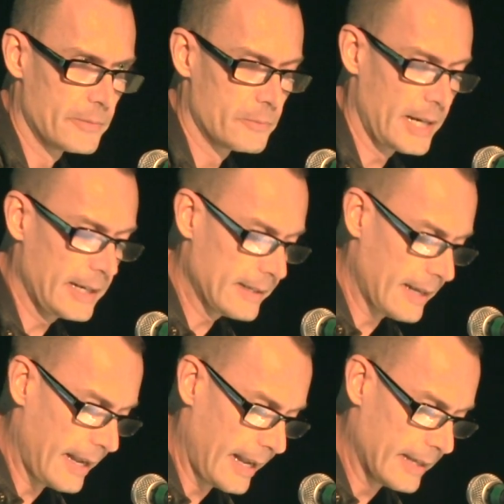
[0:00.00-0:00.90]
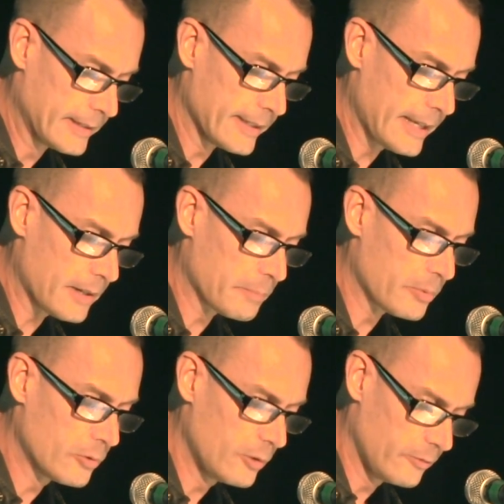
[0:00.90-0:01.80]
right? And to get
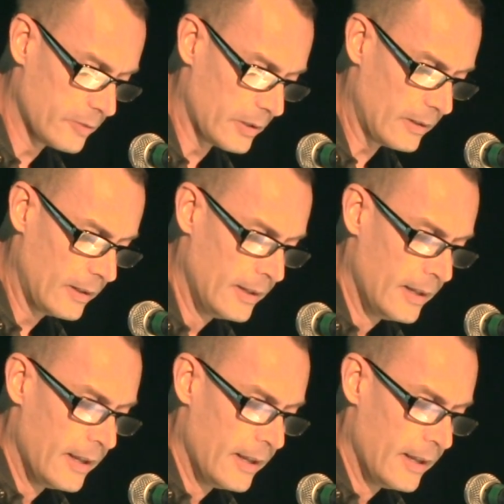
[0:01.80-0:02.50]
approval.